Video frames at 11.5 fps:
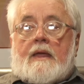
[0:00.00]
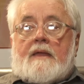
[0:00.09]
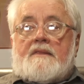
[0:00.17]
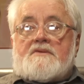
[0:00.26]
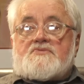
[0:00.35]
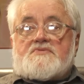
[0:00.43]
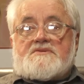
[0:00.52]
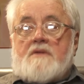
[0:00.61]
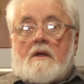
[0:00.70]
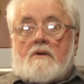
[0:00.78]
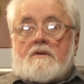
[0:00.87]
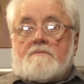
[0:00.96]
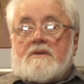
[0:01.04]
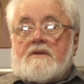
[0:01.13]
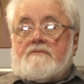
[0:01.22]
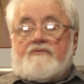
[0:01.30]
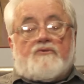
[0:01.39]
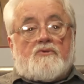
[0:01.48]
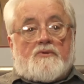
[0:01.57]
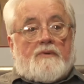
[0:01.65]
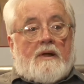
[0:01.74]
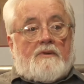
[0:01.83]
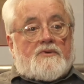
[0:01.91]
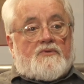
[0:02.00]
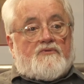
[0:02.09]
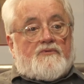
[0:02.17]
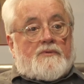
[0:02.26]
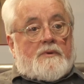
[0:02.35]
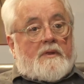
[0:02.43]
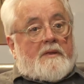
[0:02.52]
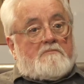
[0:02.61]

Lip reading: And this was not going to be fooling around. This is for real.